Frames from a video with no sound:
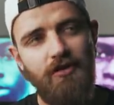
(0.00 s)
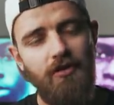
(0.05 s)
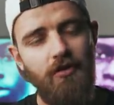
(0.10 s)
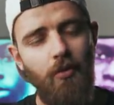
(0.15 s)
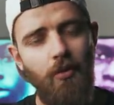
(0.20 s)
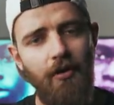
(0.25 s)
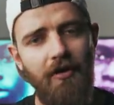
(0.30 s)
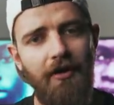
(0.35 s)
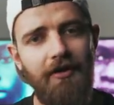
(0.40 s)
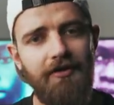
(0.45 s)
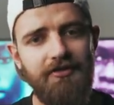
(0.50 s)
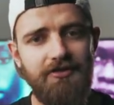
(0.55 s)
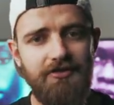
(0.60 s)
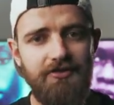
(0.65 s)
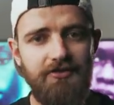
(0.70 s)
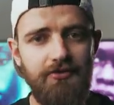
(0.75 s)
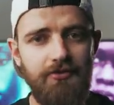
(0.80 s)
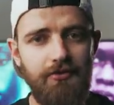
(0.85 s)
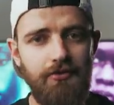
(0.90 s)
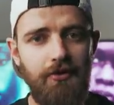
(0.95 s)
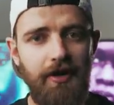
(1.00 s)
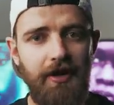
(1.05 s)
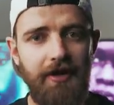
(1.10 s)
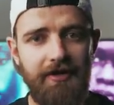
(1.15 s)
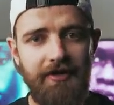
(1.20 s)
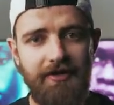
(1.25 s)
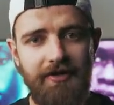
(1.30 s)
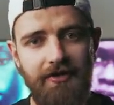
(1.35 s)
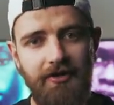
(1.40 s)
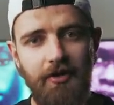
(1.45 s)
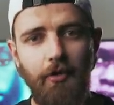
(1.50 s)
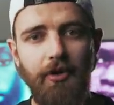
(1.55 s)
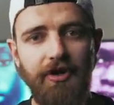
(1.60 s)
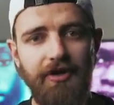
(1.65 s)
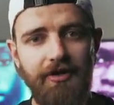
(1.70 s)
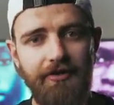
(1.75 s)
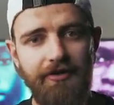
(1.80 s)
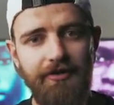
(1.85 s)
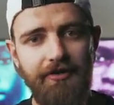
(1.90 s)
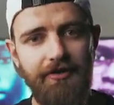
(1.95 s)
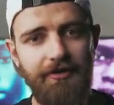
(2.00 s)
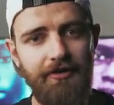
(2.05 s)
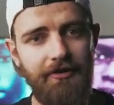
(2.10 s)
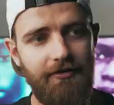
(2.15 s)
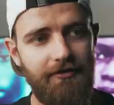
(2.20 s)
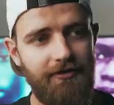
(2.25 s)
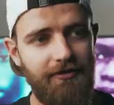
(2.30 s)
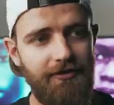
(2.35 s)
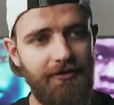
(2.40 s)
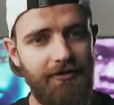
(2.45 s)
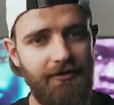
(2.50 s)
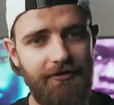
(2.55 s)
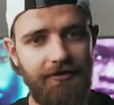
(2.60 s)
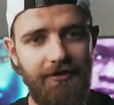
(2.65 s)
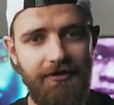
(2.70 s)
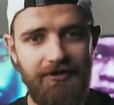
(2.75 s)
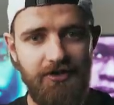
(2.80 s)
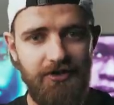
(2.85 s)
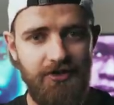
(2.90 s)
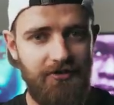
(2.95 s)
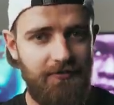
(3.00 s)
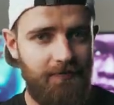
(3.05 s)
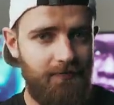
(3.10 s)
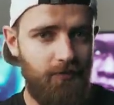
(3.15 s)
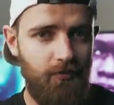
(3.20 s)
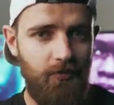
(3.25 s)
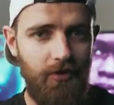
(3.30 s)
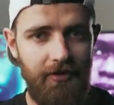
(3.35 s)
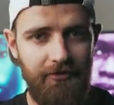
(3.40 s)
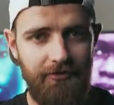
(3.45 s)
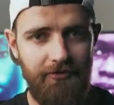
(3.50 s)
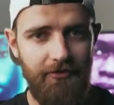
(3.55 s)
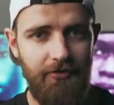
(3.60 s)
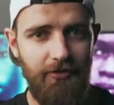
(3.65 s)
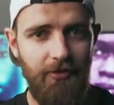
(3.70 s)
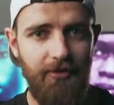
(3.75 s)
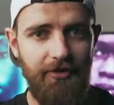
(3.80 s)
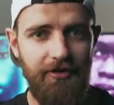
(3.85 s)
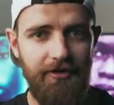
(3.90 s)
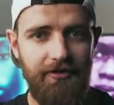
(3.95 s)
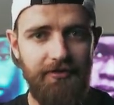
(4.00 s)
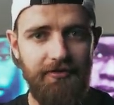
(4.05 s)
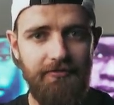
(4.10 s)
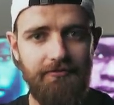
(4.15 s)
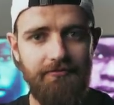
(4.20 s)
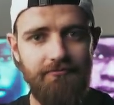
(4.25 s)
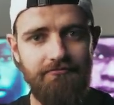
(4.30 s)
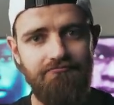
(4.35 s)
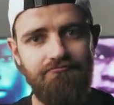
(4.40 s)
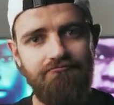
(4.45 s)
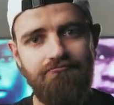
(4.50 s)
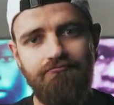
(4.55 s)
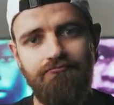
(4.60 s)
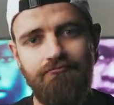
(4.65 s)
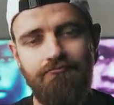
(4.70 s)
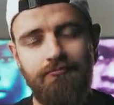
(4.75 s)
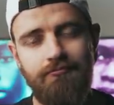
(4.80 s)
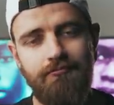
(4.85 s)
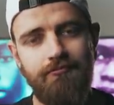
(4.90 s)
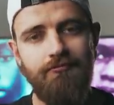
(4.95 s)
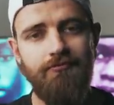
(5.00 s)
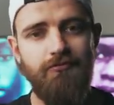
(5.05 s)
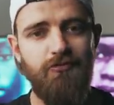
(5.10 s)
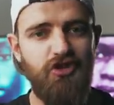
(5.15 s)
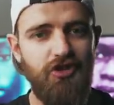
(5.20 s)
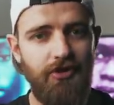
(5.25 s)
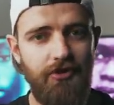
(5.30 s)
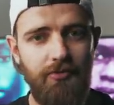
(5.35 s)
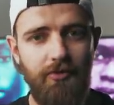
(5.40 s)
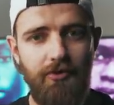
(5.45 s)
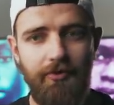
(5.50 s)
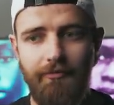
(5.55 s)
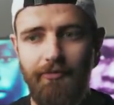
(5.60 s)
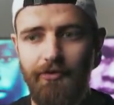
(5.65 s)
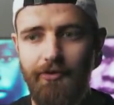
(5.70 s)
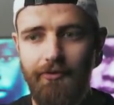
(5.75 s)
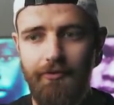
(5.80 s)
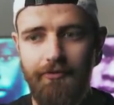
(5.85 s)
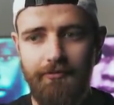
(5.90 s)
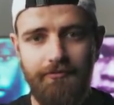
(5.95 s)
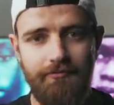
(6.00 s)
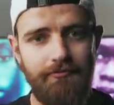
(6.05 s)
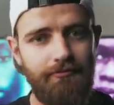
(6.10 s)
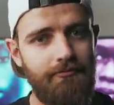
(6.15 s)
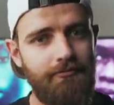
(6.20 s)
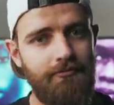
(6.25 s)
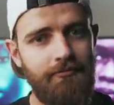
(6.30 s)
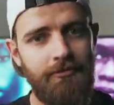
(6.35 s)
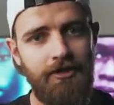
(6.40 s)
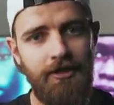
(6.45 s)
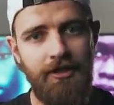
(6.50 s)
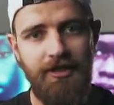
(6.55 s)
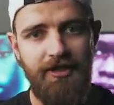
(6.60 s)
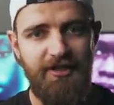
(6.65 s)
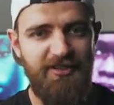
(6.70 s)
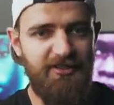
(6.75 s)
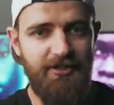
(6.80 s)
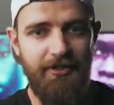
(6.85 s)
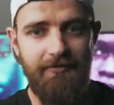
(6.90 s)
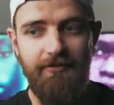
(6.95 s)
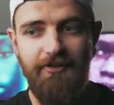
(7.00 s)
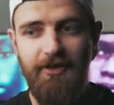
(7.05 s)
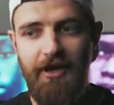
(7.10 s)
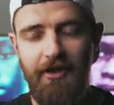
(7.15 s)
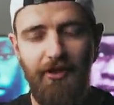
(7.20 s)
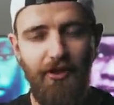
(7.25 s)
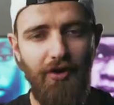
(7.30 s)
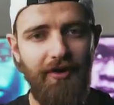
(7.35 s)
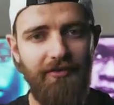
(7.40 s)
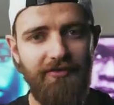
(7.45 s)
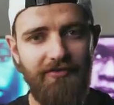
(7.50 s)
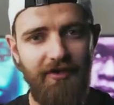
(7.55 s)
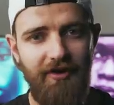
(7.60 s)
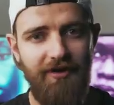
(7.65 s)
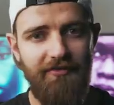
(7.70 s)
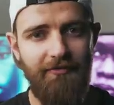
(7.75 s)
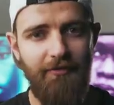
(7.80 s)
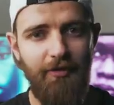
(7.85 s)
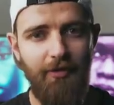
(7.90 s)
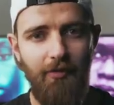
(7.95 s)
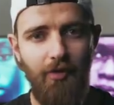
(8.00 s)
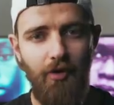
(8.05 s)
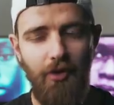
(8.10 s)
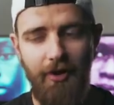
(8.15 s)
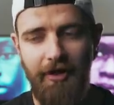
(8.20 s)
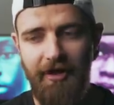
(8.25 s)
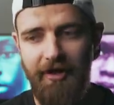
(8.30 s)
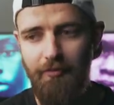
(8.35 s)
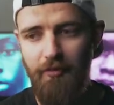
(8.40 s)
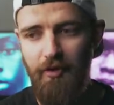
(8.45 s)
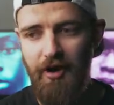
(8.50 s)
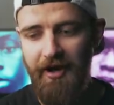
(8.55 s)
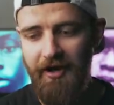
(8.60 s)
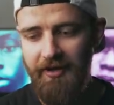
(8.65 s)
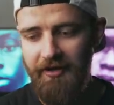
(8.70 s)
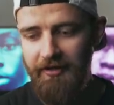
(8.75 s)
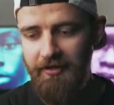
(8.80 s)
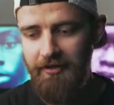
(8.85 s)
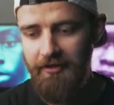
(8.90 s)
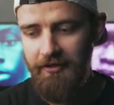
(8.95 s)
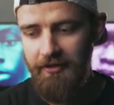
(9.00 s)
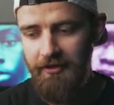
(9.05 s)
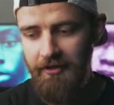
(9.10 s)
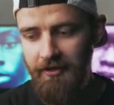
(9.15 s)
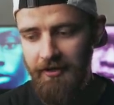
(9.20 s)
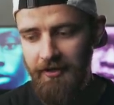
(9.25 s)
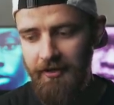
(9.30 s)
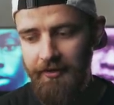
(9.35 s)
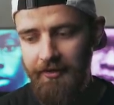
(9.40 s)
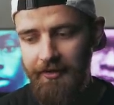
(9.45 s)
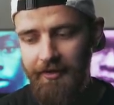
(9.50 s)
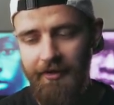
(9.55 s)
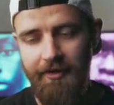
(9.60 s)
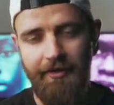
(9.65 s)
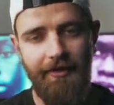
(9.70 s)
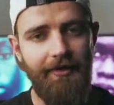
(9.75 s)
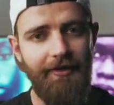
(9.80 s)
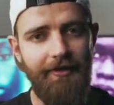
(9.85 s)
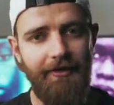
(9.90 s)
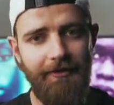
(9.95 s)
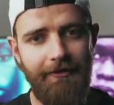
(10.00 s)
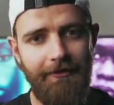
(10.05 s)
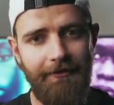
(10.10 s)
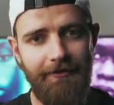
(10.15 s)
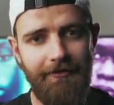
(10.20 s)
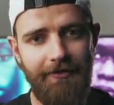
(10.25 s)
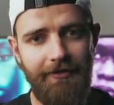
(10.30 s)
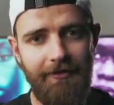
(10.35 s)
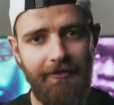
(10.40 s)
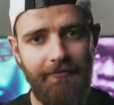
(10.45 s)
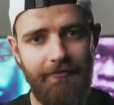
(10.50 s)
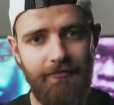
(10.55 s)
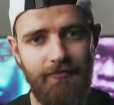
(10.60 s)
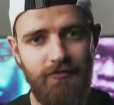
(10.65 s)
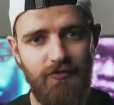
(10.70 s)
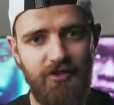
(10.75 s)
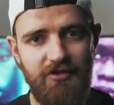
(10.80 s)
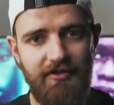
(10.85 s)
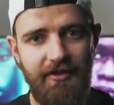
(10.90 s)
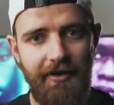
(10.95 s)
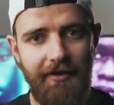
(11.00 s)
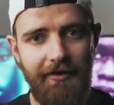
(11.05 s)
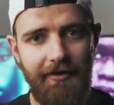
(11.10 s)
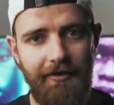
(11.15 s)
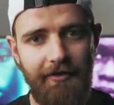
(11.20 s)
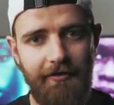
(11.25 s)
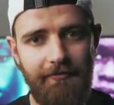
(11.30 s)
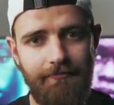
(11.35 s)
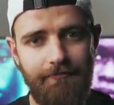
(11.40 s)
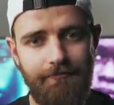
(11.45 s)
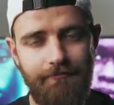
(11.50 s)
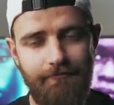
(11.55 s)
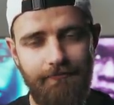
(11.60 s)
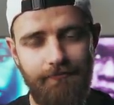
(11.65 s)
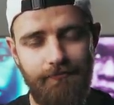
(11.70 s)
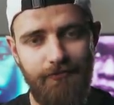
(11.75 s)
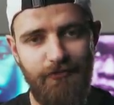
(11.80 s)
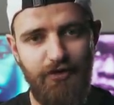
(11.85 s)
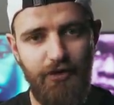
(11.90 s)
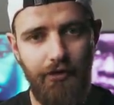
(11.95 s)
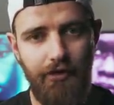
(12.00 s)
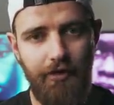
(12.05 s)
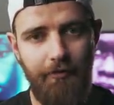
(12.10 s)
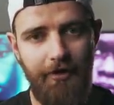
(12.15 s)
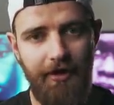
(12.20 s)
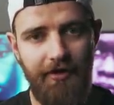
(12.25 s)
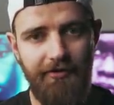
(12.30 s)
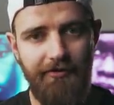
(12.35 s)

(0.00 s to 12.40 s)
why not just do like a weekly deal, you know, and just run through the week and show what I'm doing. Just everyday life stuff, a bit more laid back, and yeah, just hang out, talk about